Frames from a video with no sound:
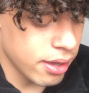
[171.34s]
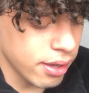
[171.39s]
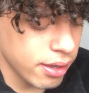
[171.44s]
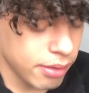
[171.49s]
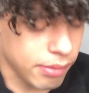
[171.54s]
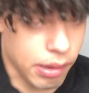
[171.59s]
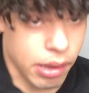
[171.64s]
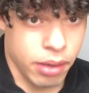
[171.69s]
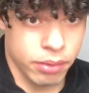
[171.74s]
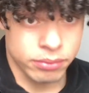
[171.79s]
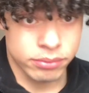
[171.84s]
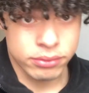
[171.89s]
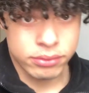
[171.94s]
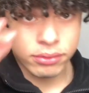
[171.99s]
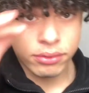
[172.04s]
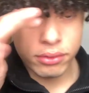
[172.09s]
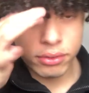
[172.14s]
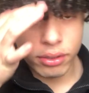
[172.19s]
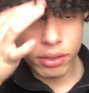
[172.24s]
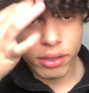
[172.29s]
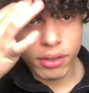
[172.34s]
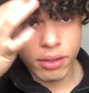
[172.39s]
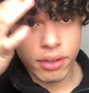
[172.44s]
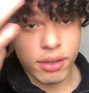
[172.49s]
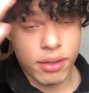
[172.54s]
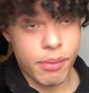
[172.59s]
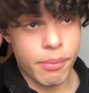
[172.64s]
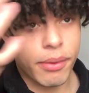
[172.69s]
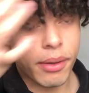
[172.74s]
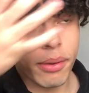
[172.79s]
well,
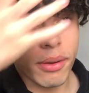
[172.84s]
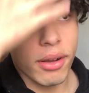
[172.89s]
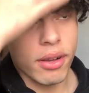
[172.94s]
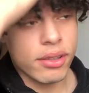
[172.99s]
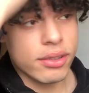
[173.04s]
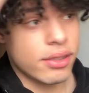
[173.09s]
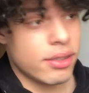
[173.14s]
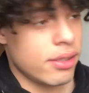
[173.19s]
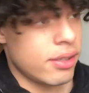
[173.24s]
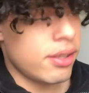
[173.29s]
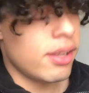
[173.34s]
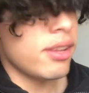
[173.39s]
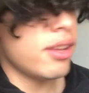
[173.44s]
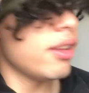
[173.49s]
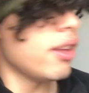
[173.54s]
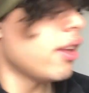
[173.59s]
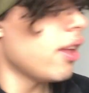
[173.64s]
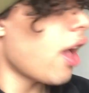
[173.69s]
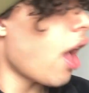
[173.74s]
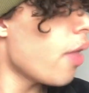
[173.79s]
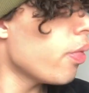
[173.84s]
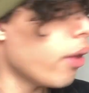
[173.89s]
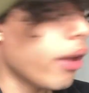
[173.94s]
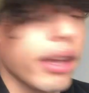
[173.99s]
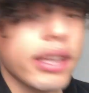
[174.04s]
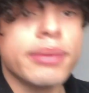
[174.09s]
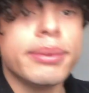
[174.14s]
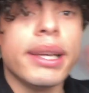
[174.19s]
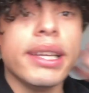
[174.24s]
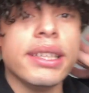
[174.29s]
oh my god. I'm not
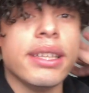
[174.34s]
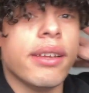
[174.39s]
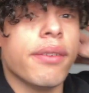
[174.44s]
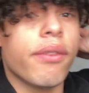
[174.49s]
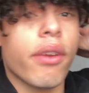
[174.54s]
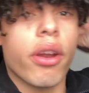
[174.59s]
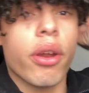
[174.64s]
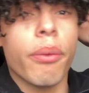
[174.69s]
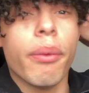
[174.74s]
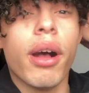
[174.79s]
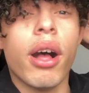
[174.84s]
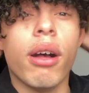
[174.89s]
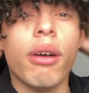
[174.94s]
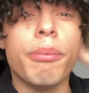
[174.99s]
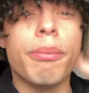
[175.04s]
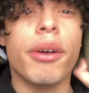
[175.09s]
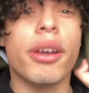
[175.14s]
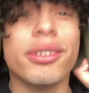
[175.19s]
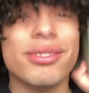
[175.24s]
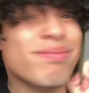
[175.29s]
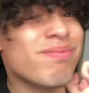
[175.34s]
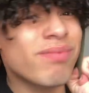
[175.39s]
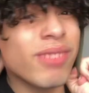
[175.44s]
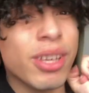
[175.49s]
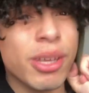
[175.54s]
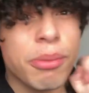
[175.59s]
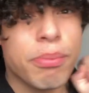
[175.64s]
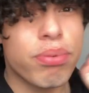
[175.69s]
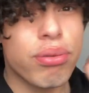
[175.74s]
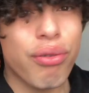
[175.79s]
explaining it very well, but
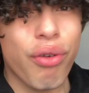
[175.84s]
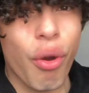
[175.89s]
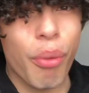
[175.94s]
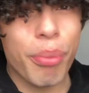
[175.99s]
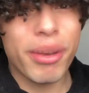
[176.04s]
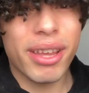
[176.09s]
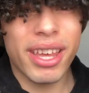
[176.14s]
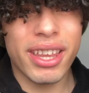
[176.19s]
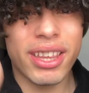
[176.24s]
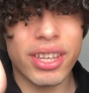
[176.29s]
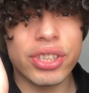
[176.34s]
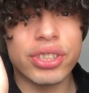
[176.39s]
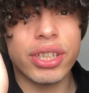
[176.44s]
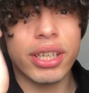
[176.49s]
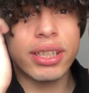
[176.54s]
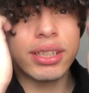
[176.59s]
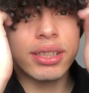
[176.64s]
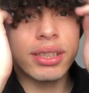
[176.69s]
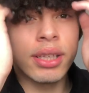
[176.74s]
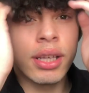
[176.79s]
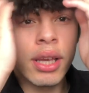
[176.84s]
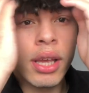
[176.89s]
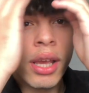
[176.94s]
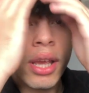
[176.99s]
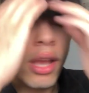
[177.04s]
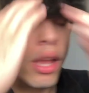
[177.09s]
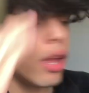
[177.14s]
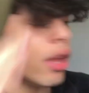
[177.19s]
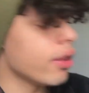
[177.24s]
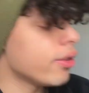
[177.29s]
you probably get the gist.
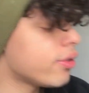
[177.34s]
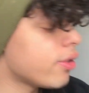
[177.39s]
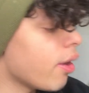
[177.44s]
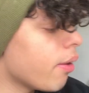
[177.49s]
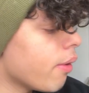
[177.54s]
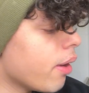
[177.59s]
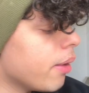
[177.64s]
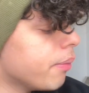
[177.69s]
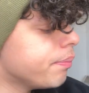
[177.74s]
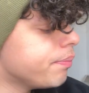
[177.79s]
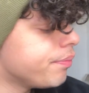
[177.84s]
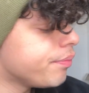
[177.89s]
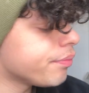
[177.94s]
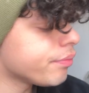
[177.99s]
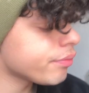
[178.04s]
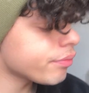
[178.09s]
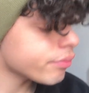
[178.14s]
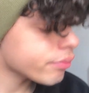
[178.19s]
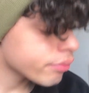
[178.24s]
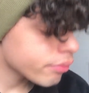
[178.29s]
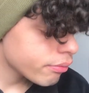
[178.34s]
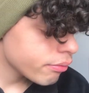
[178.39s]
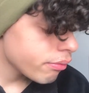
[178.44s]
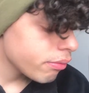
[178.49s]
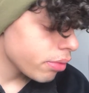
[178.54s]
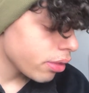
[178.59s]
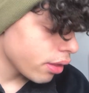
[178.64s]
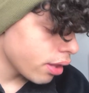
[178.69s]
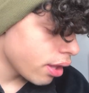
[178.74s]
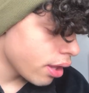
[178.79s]
So,
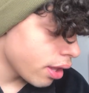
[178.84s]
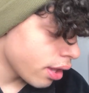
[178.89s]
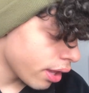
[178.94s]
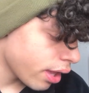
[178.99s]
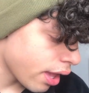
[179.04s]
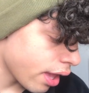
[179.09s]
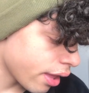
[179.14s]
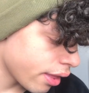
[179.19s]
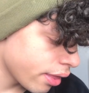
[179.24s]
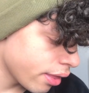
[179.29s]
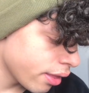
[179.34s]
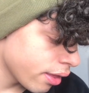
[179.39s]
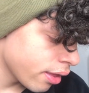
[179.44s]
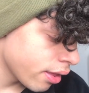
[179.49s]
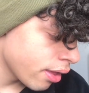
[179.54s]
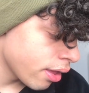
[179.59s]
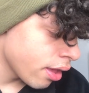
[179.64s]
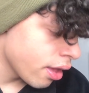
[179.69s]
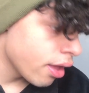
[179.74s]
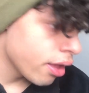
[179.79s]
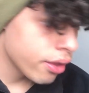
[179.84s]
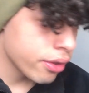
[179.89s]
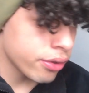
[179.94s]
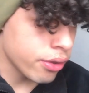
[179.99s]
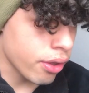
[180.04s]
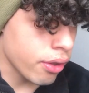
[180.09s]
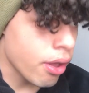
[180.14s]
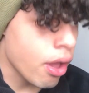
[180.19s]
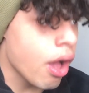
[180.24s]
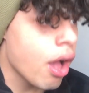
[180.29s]
yeah.
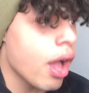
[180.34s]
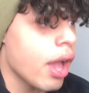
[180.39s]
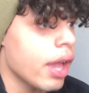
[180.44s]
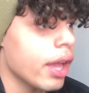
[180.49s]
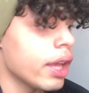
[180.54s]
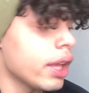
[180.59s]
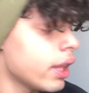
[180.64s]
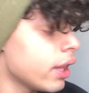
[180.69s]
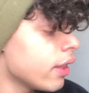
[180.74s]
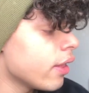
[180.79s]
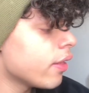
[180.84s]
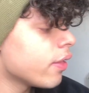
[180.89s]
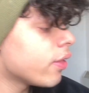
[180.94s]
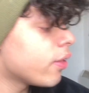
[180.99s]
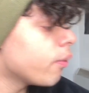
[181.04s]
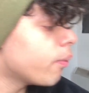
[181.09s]
So, the